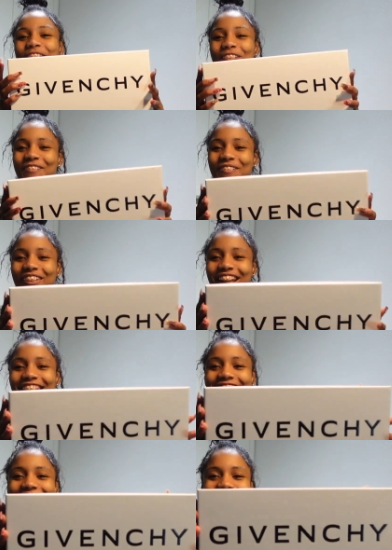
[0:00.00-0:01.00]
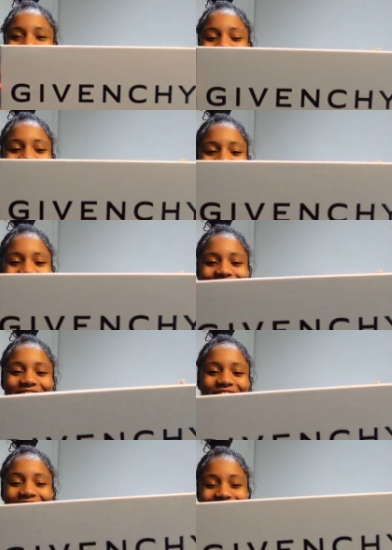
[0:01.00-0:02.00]
You say what's in there? Okay,
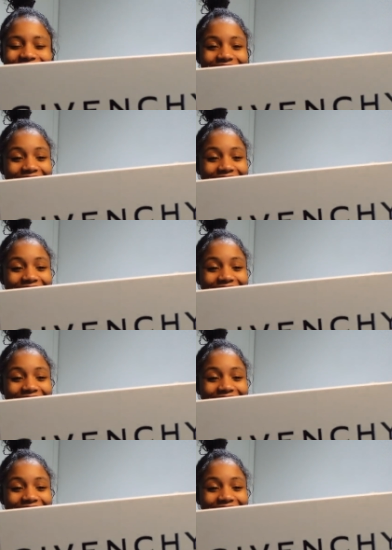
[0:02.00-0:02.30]
Givenchy.